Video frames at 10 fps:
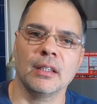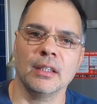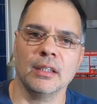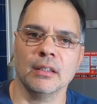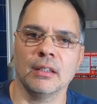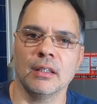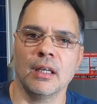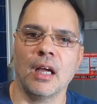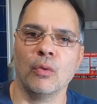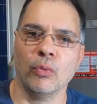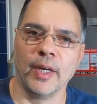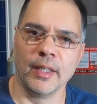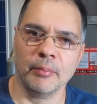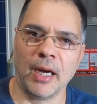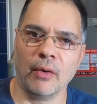the
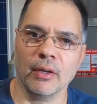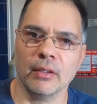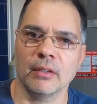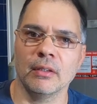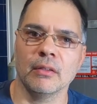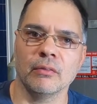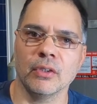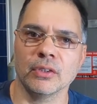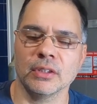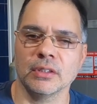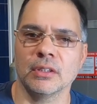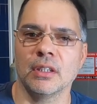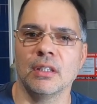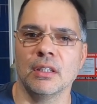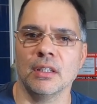rated power versus
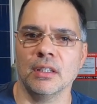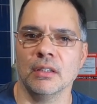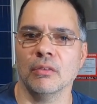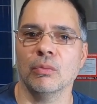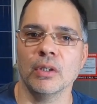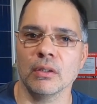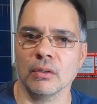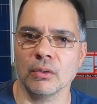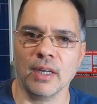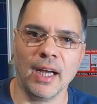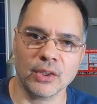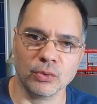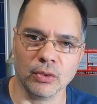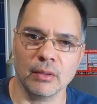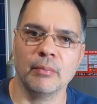the real or
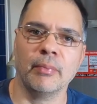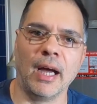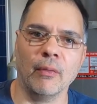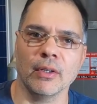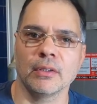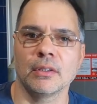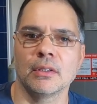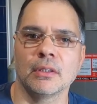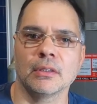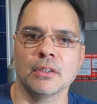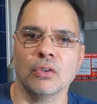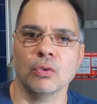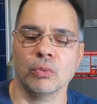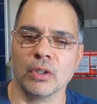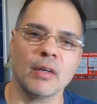actual power.
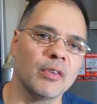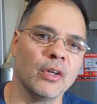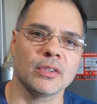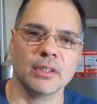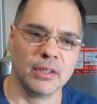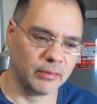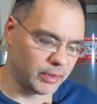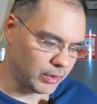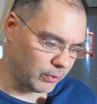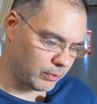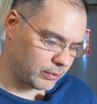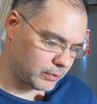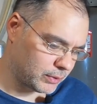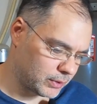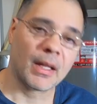So we'll cover those in the video.
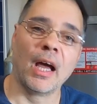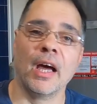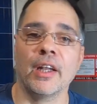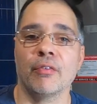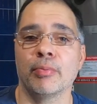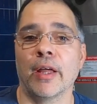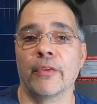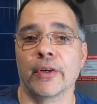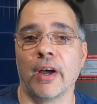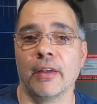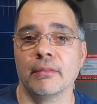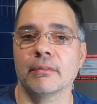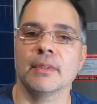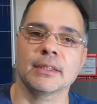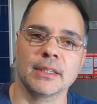Enough blathering
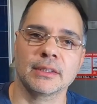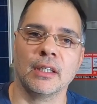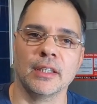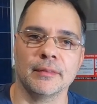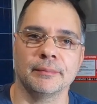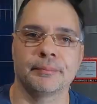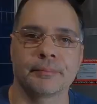on, let's get started.